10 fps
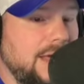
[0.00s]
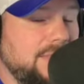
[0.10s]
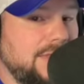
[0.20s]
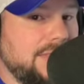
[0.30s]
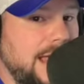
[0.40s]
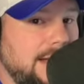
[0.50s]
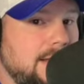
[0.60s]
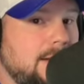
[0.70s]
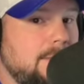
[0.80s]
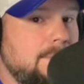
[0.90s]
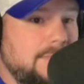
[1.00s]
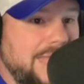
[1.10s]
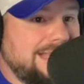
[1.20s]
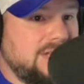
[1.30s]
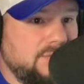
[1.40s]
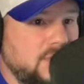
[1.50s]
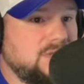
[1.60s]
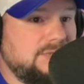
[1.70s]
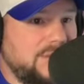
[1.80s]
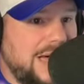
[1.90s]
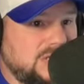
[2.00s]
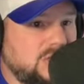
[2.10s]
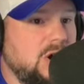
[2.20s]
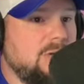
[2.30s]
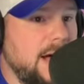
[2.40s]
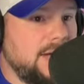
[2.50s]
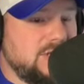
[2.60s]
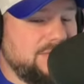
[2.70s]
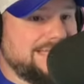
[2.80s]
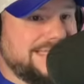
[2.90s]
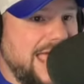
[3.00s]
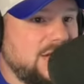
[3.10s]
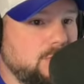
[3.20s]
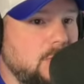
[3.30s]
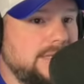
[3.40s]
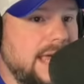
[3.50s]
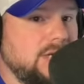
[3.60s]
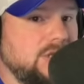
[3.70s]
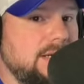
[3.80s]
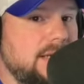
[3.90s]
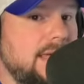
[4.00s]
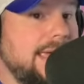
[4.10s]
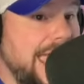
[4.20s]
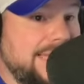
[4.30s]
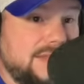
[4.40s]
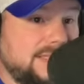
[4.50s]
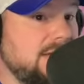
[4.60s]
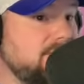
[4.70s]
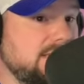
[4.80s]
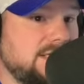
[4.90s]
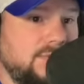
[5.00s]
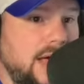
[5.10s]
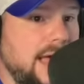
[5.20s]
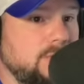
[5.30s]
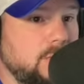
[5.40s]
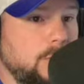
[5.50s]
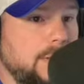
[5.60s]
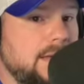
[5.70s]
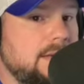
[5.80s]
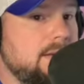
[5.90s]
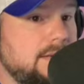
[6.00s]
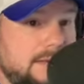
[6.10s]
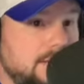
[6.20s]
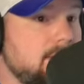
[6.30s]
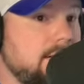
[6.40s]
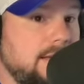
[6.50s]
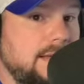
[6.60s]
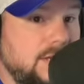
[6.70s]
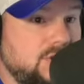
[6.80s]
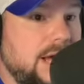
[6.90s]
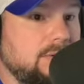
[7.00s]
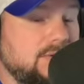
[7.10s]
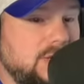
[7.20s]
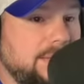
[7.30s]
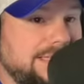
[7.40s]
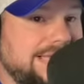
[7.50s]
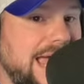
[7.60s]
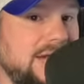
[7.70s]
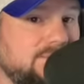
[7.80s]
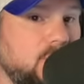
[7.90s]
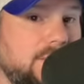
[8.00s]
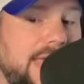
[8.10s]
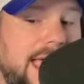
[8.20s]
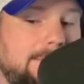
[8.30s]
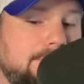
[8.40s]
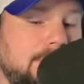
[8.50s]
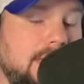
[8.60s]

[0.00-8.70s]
And I think that that diversifies so much of this edge rotation and this defensive line group in general. So I'm excited for that.